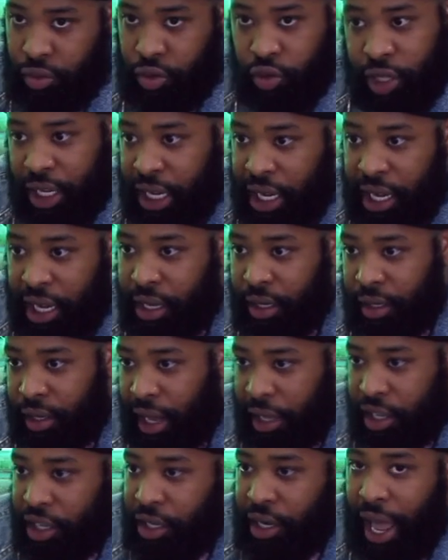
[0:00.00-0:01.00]
you can't
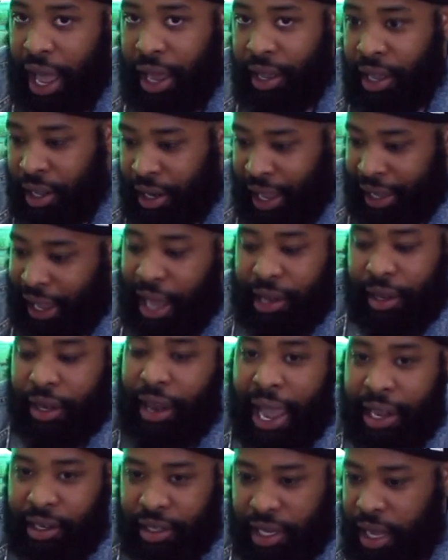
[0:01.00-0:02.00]
like you're not like I
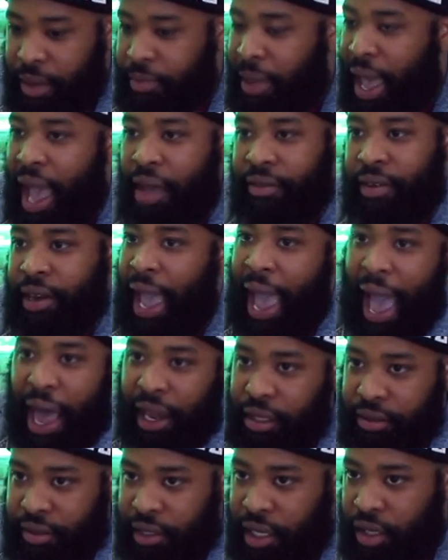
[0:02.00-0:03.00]
liked him having
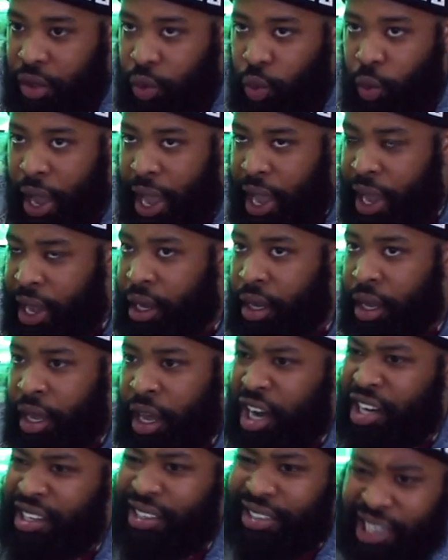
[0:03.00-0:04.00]
Alexander Wayne
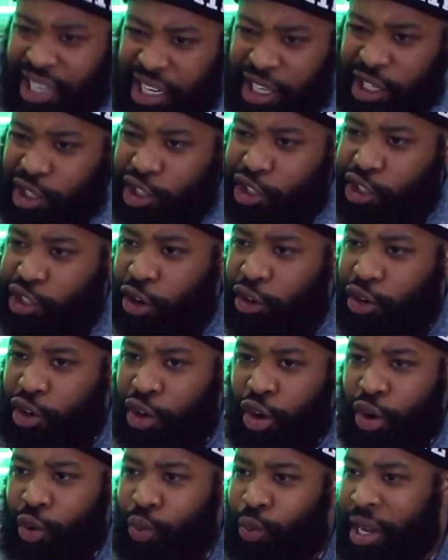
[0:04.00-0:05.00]
Adidas shirt
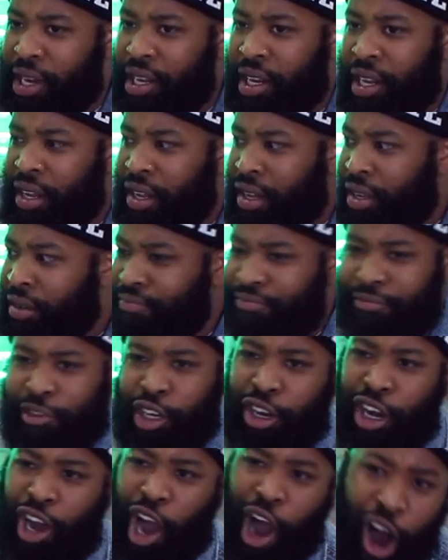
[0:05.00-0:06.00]
on with
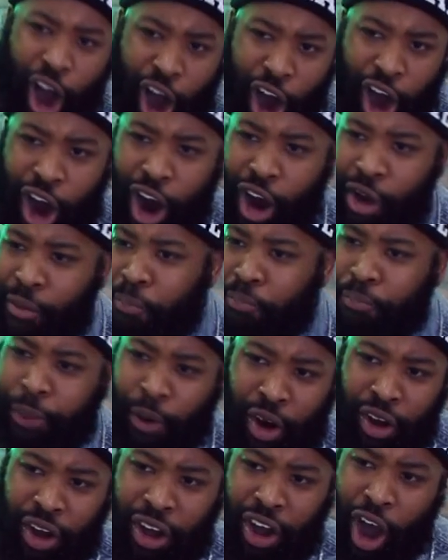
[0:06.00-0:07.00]

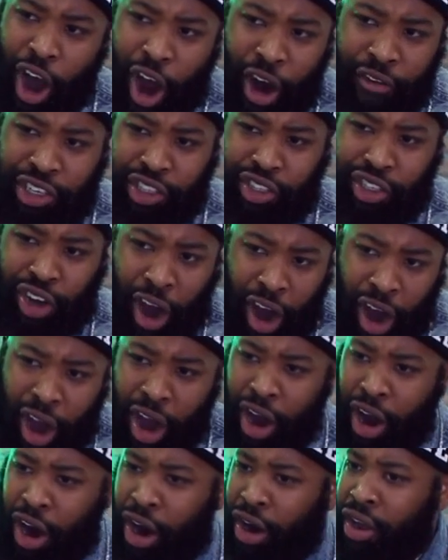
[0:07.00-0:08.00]

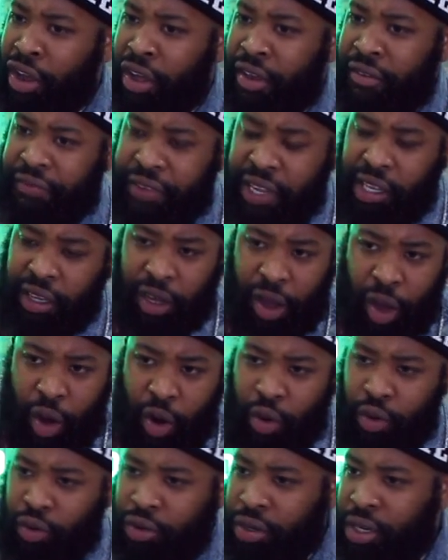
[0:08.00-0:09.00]
Carhartt,
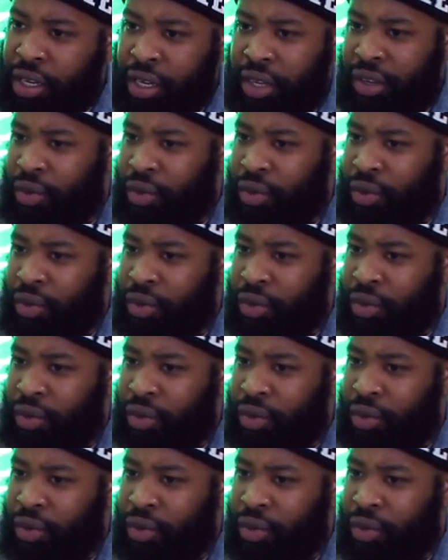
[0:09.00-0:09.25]
V-Lone,